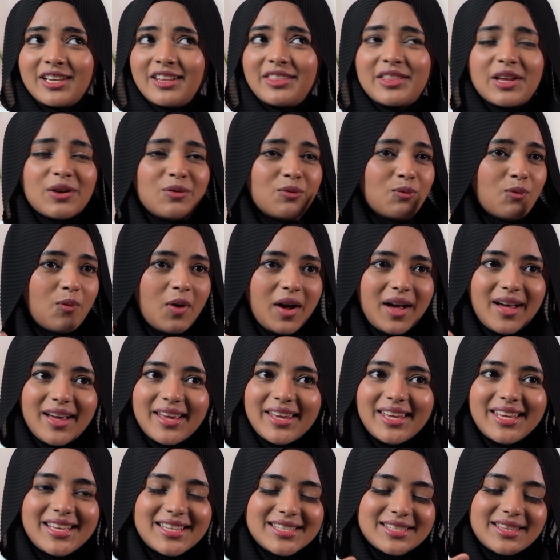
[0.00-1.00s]
then why
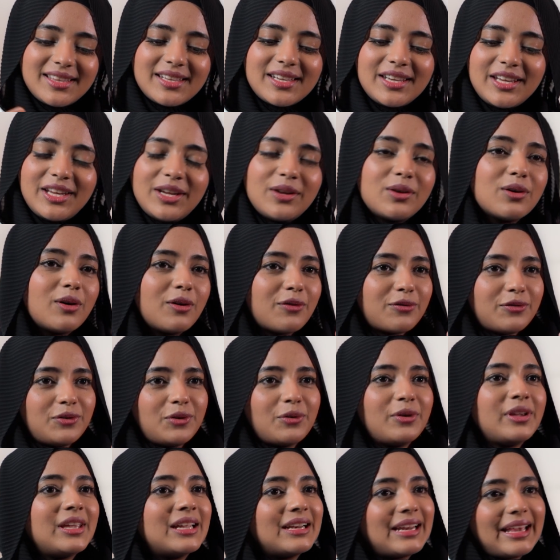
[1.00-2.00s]
is the need of
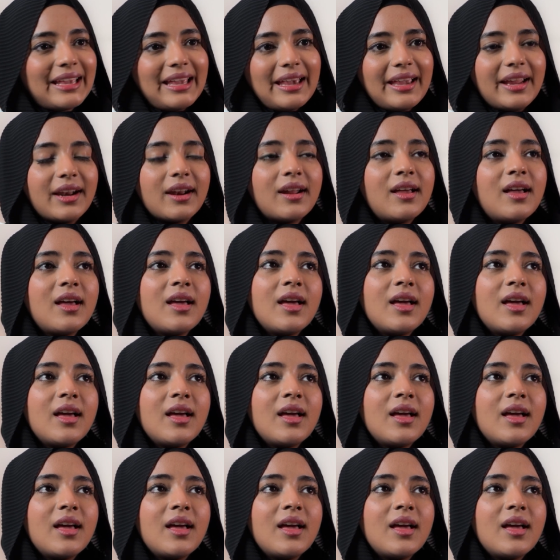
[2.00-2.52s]
doing it again?